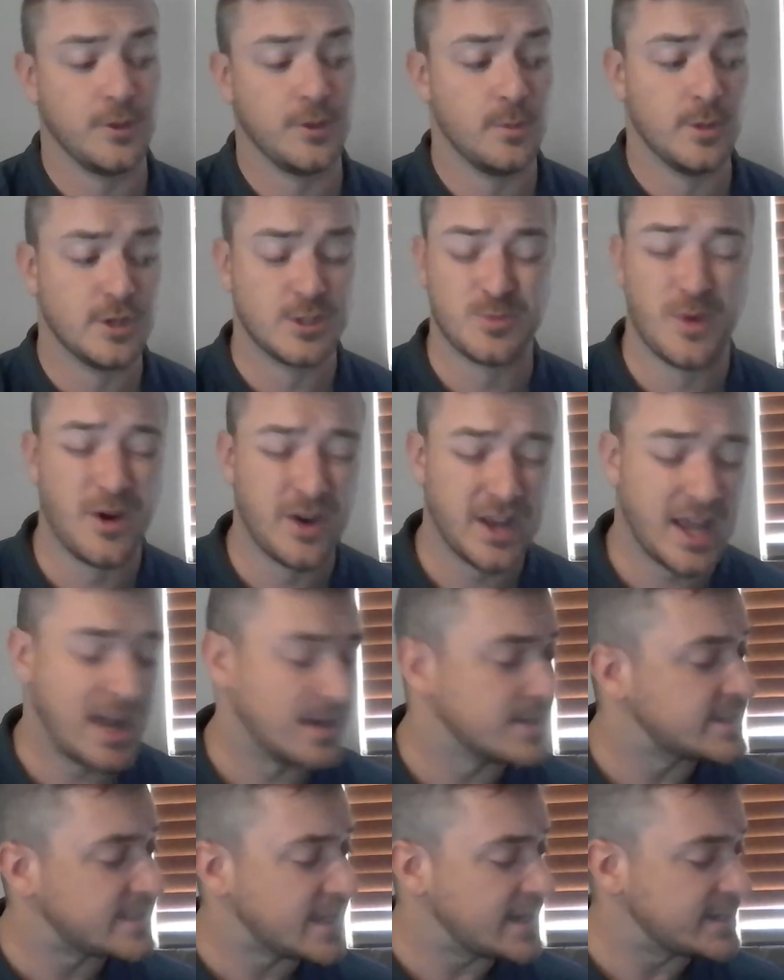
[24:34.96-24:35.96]
For the most part, it
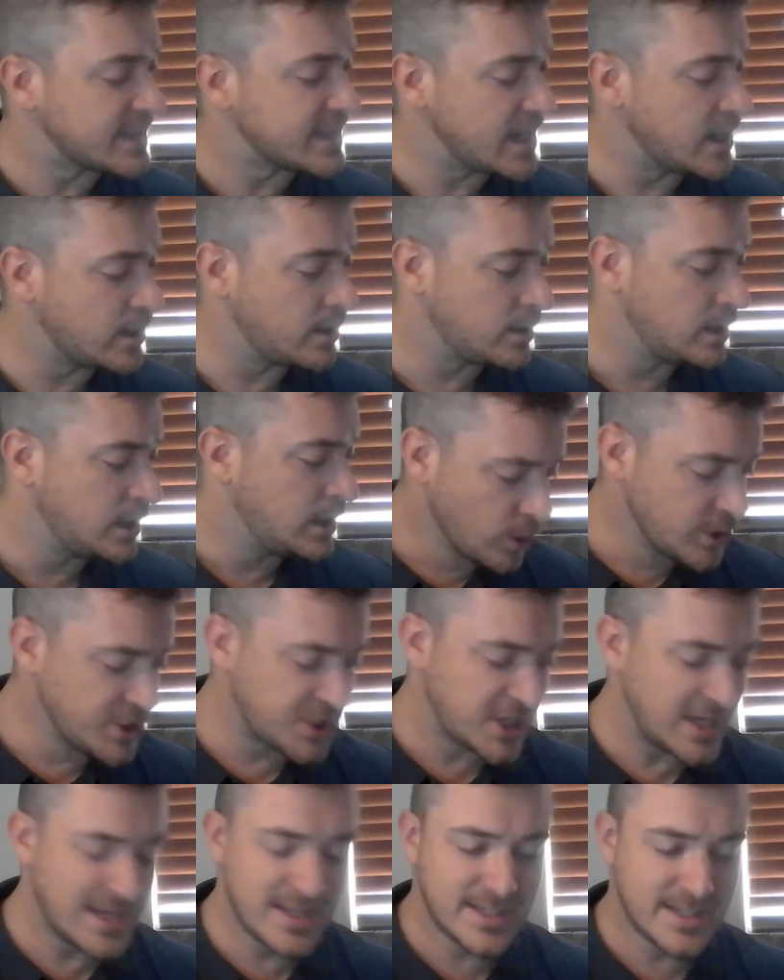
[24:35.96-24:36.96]
kind of stays there.
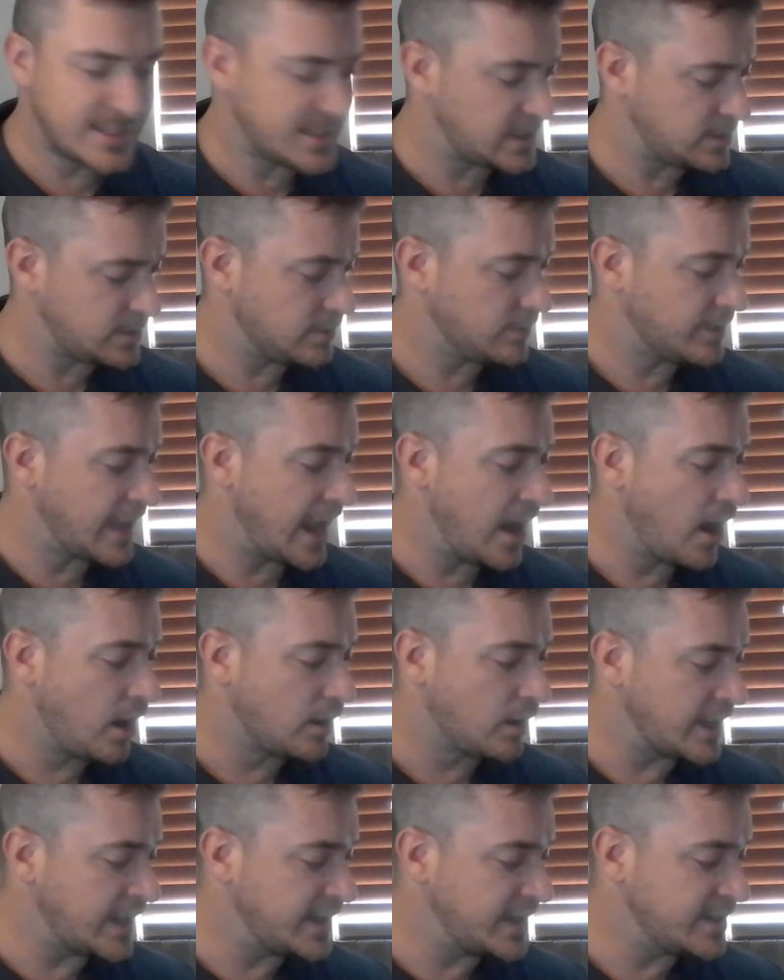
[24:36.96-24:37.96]
Oranges, they
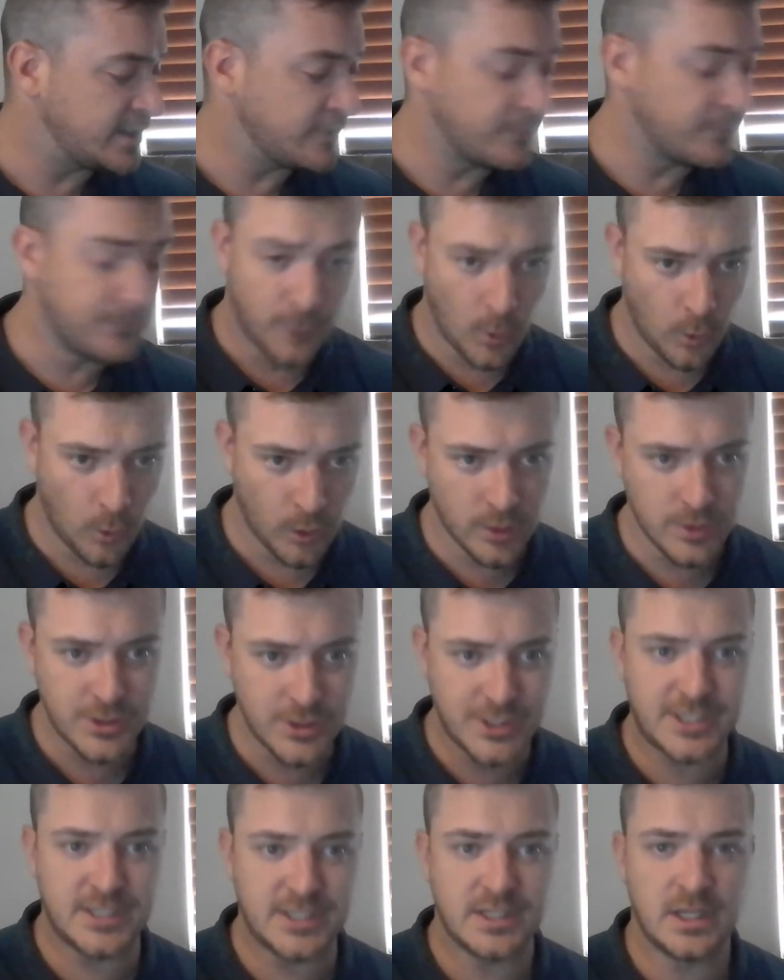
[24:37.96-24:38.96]
all end in
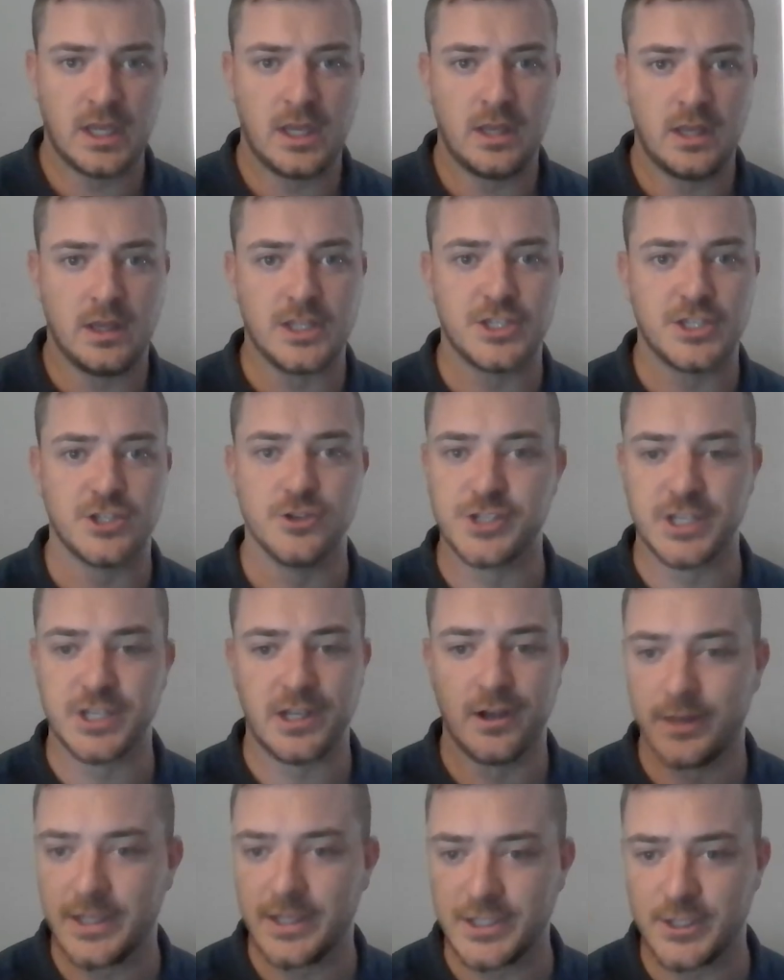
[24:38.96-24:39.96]
4s. It's
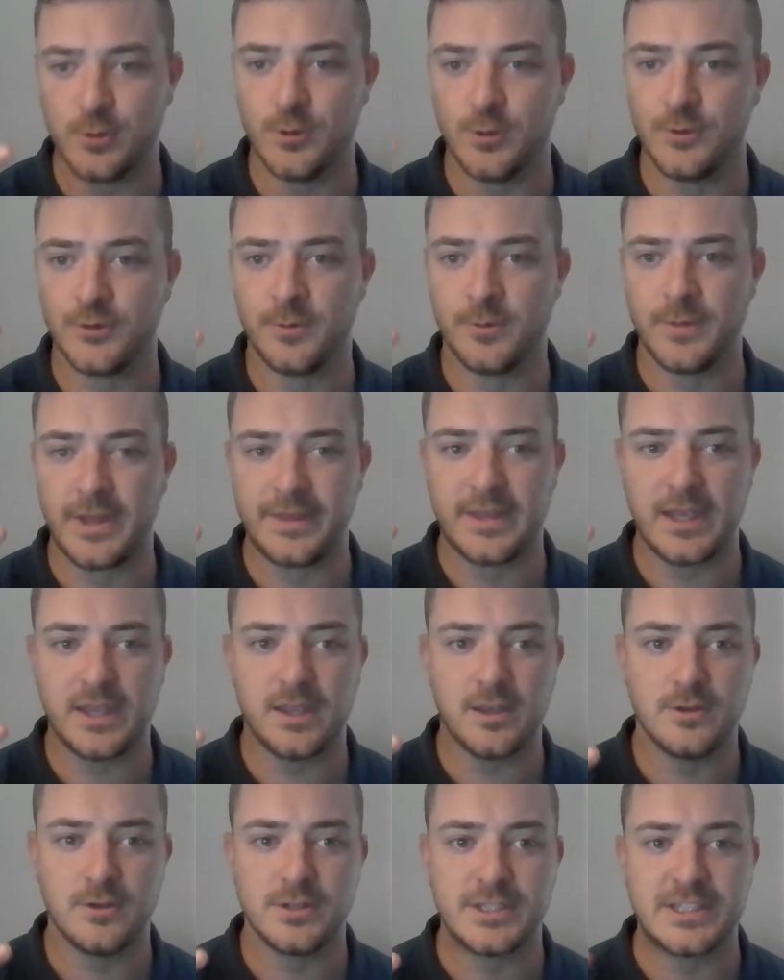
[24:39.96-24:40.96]
usually only 2 of them that they
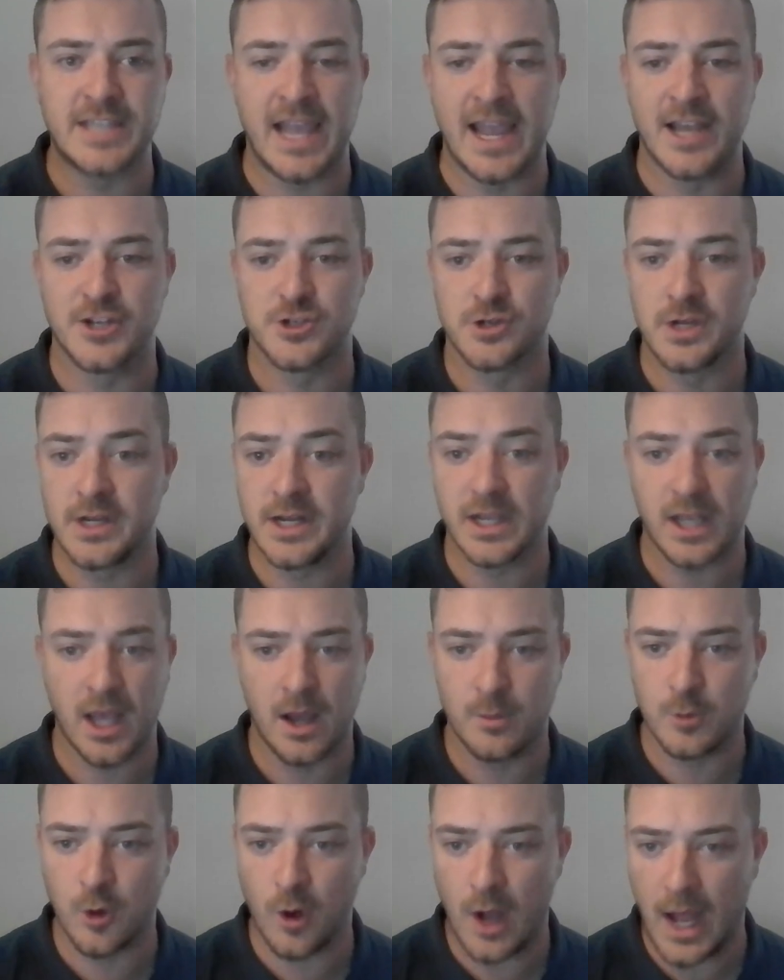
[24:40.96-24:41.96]
use, tangerine and
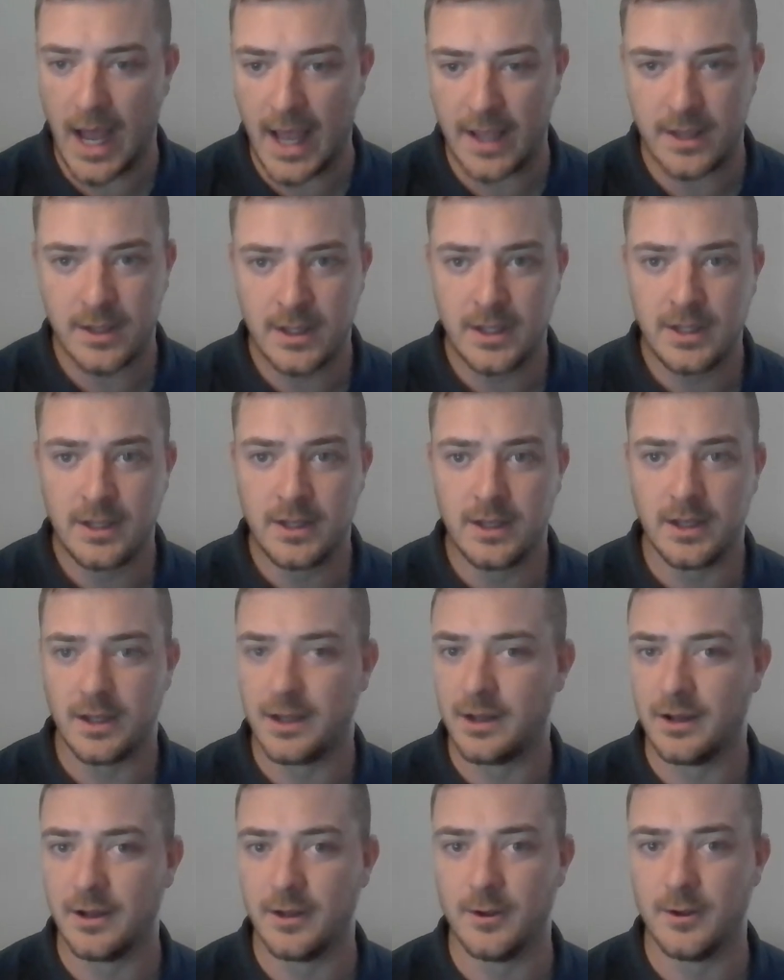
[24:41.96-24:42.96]
kumquat.
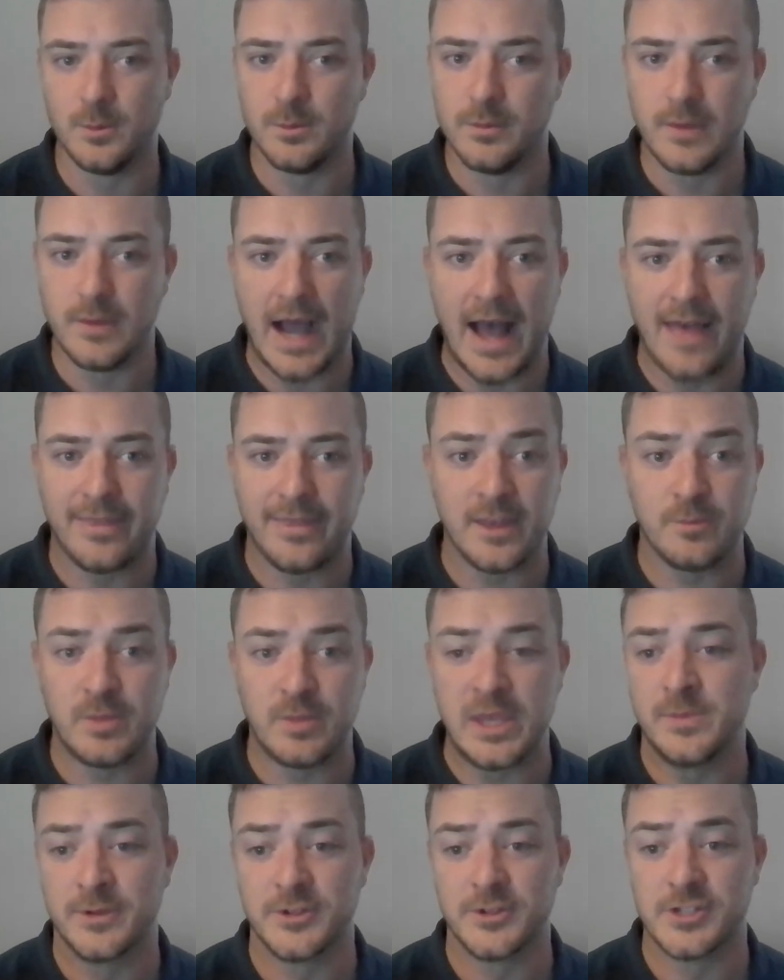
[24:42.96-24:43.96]
I think
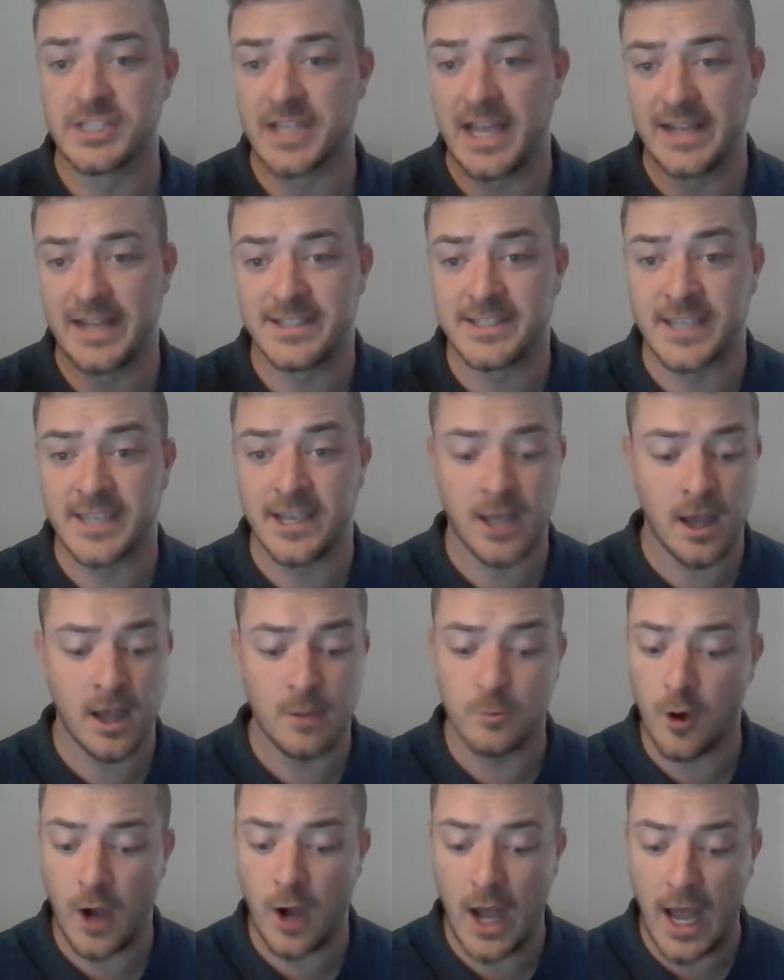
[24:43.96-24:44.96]
people just like to say
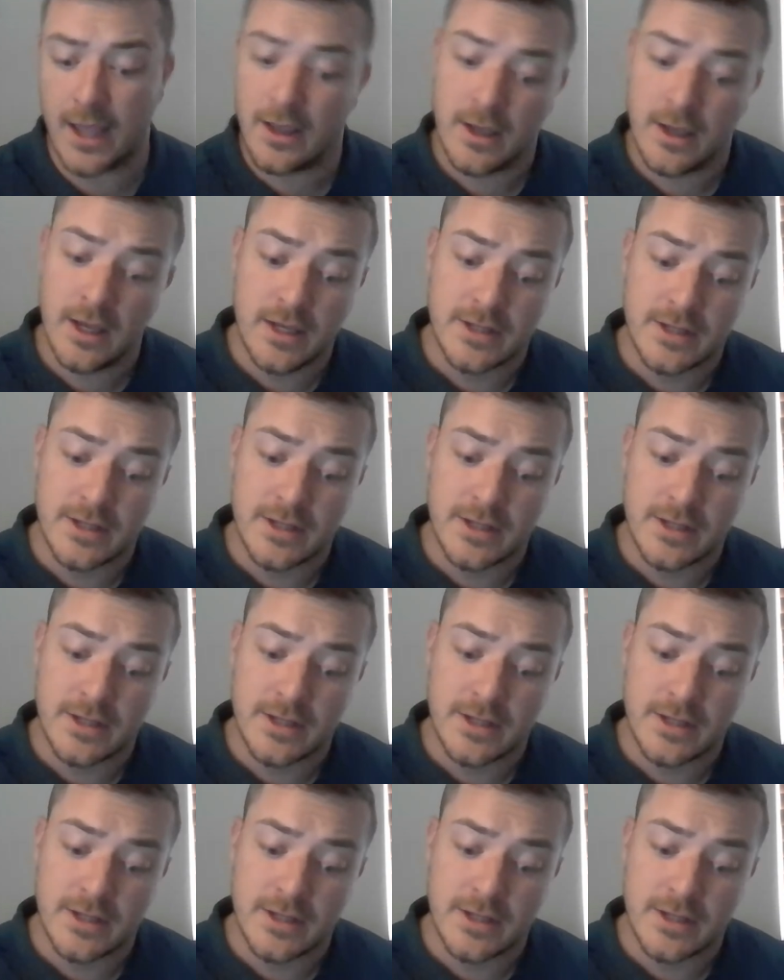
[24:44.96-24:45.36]
kumquat.